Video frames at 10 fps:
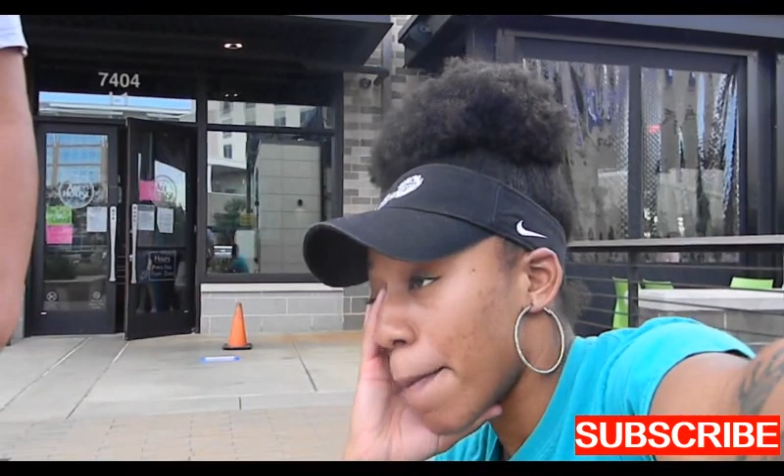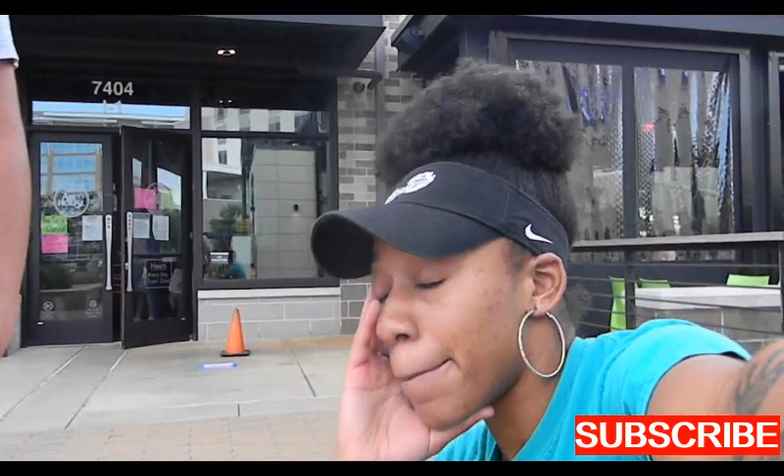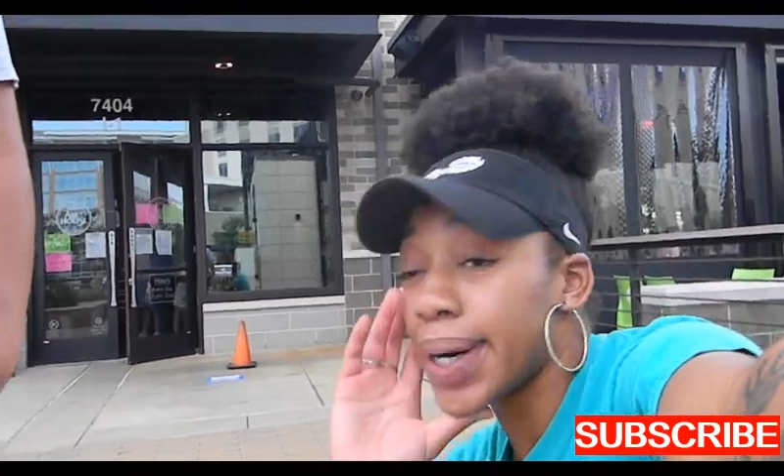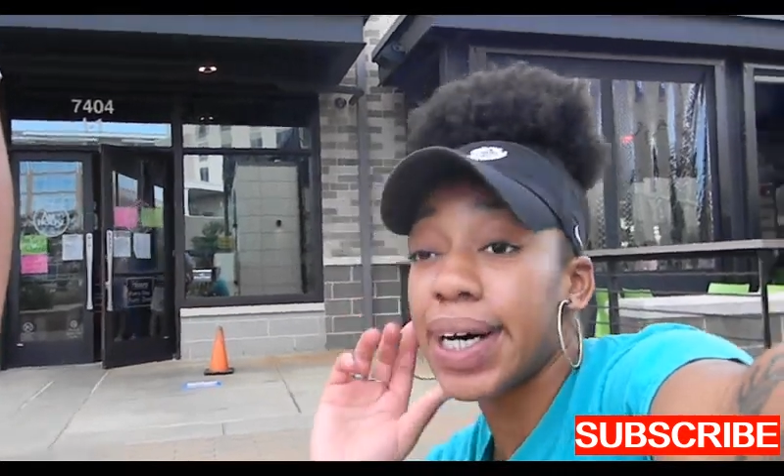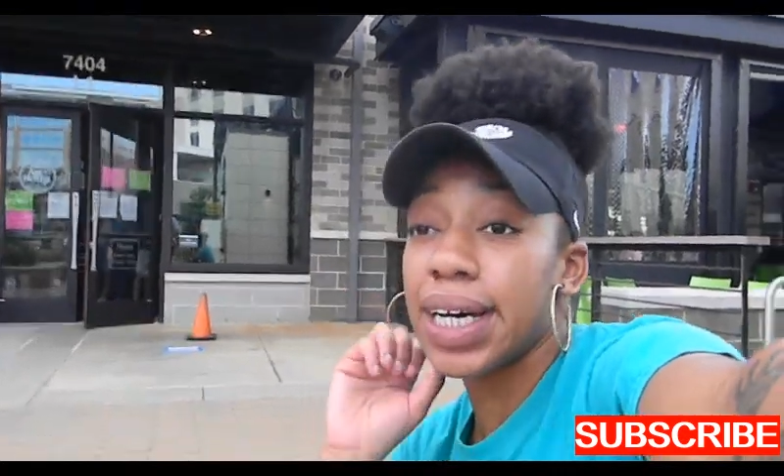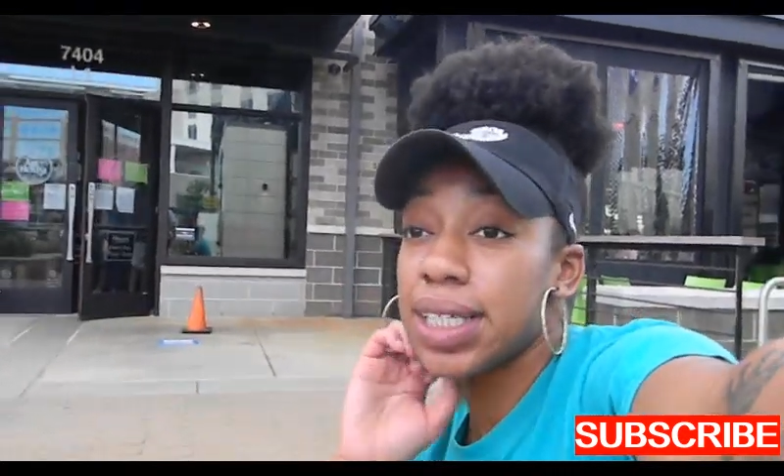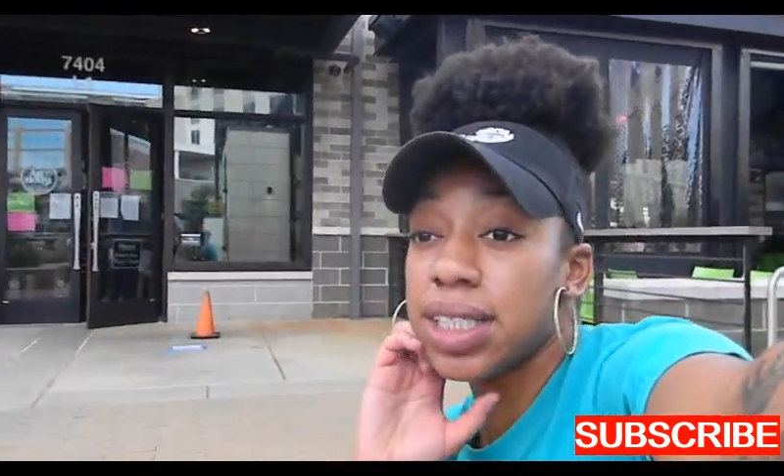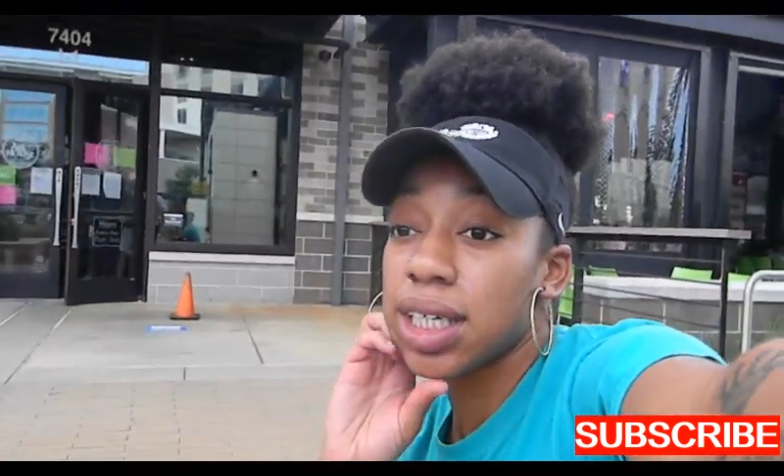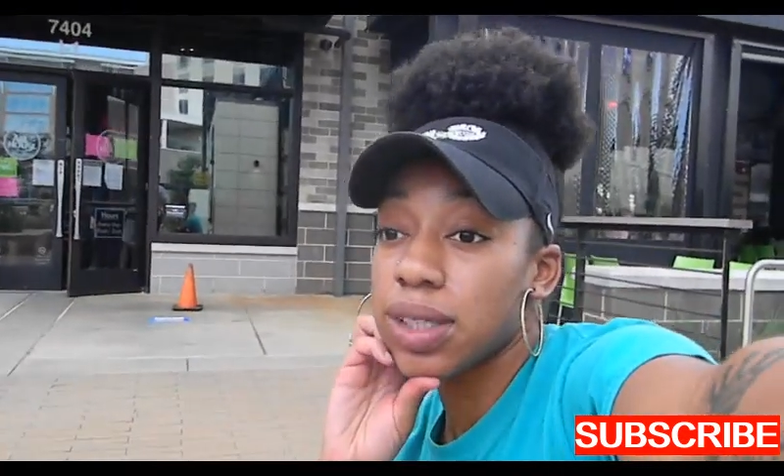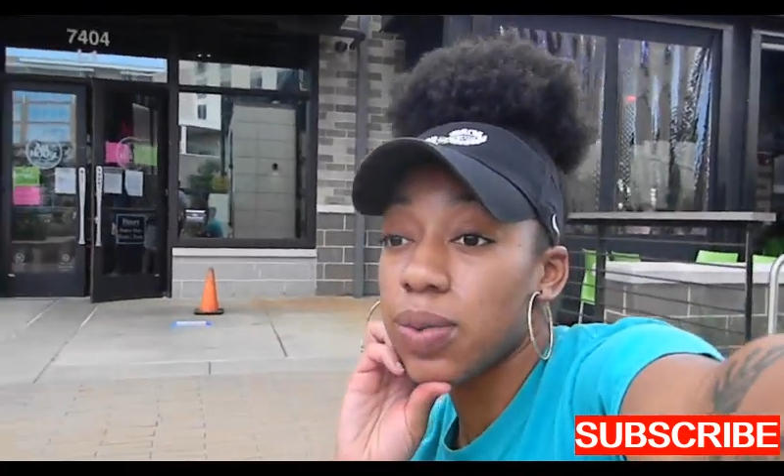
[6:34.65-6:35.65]
But
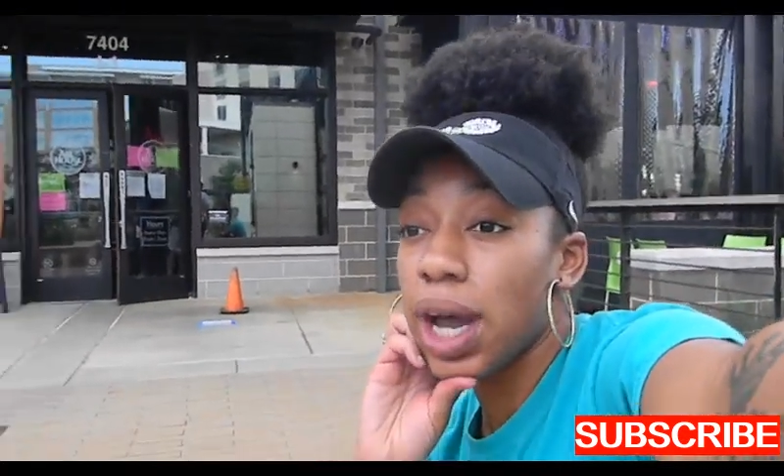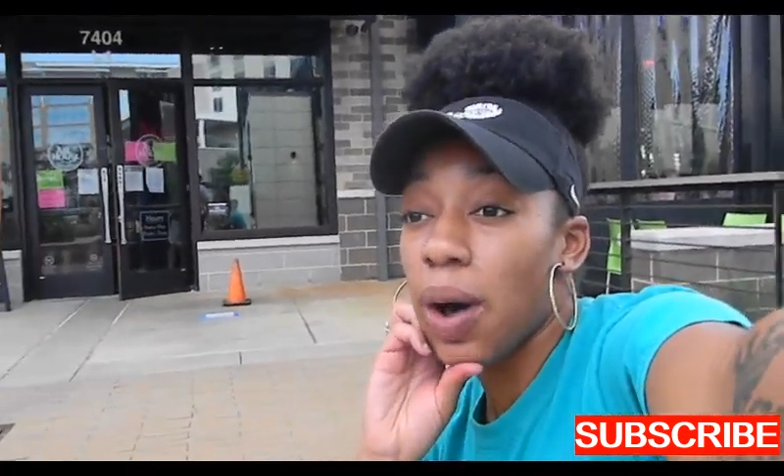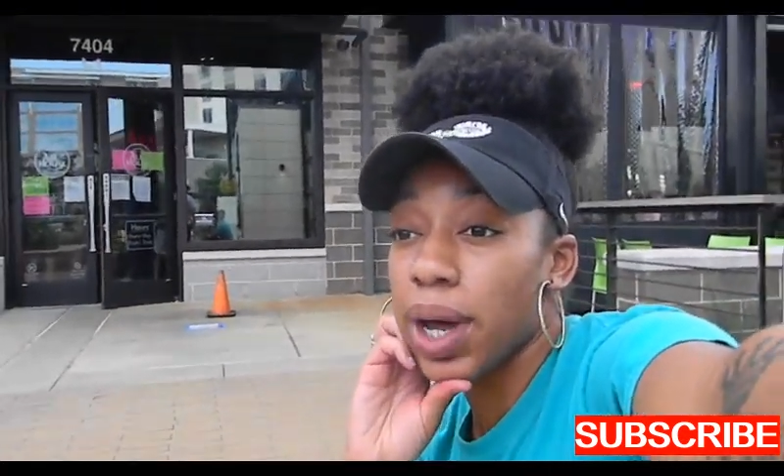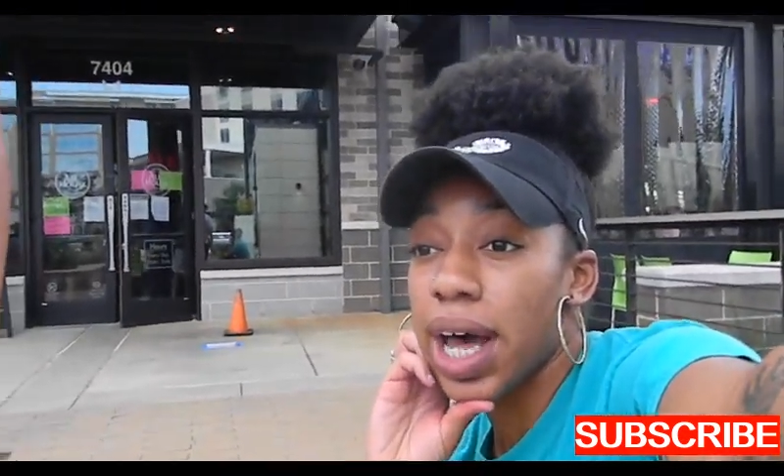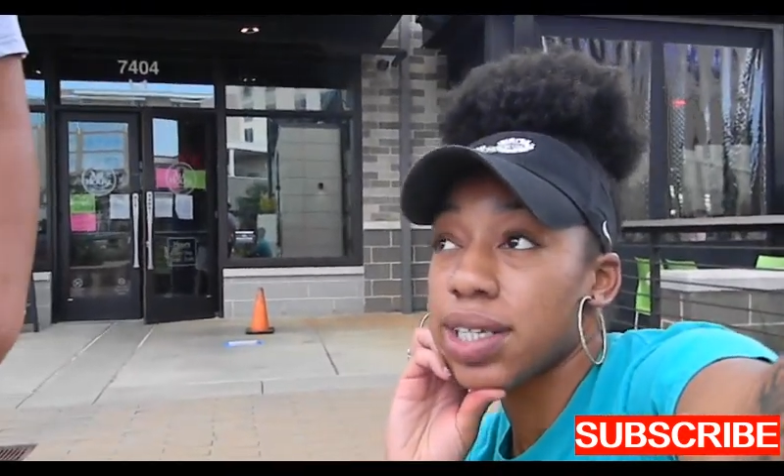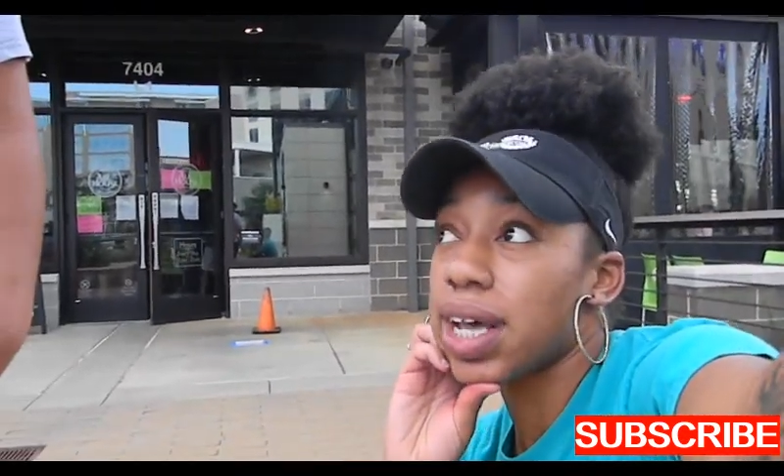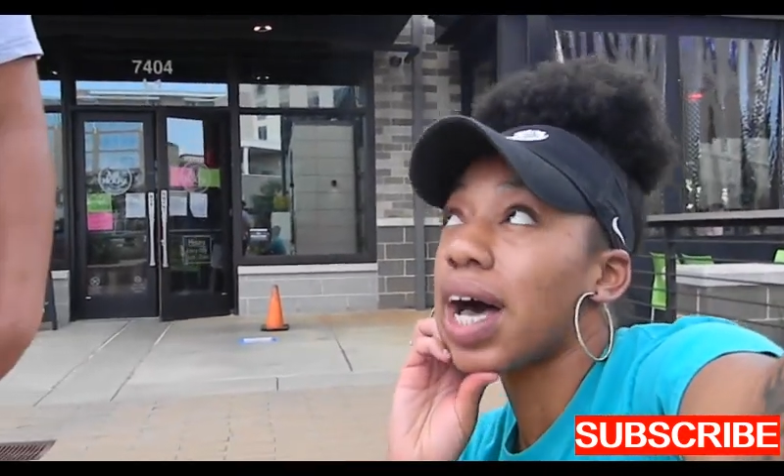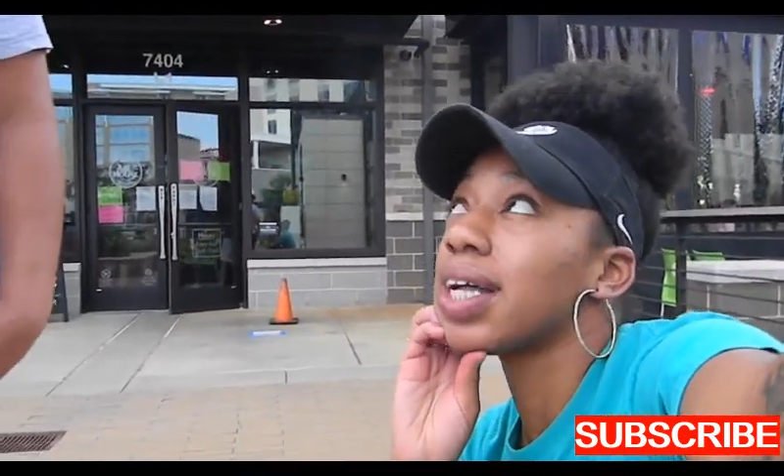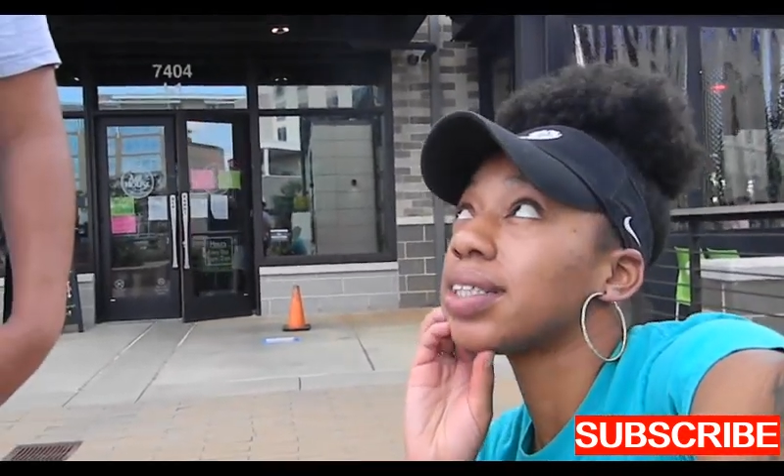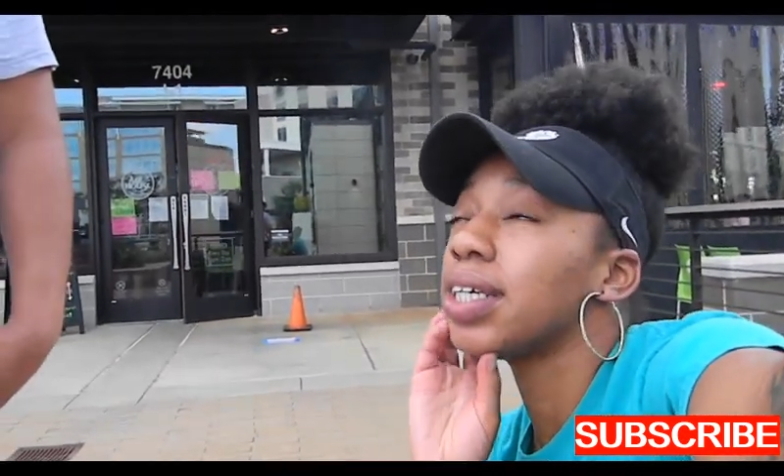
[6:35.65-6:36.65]
we gotta wait
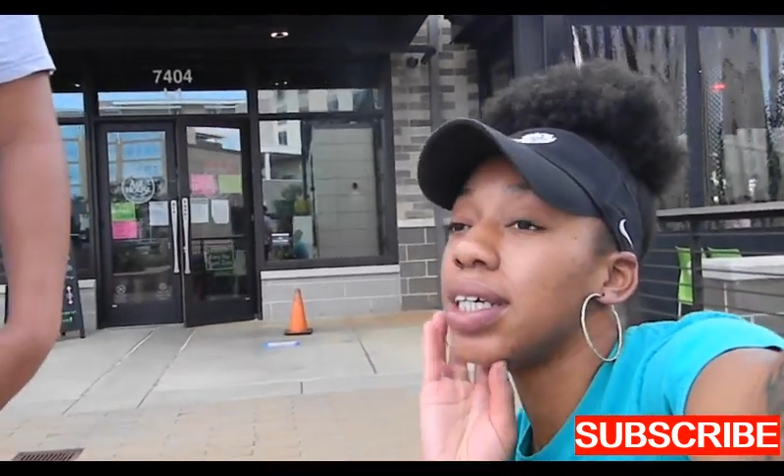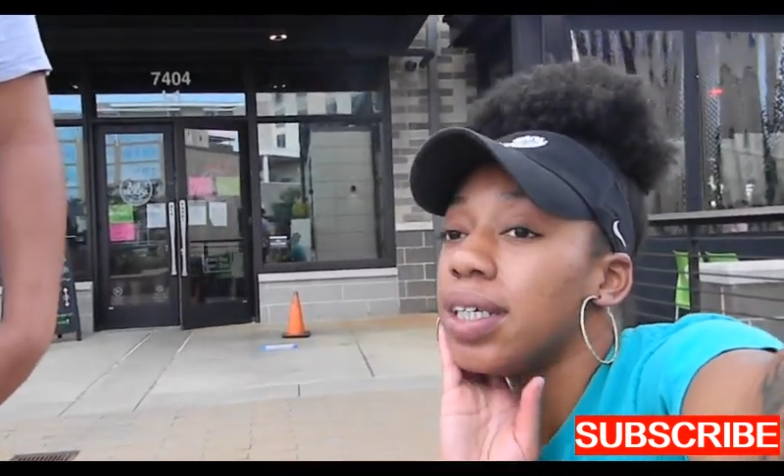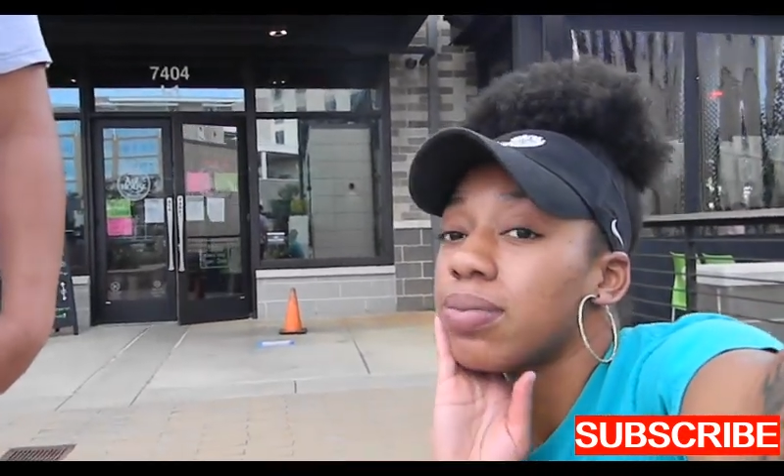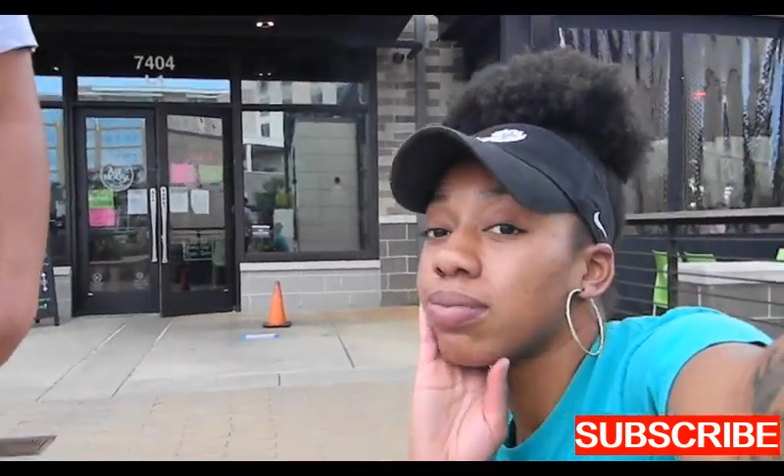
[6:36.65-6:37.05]
outside to eat.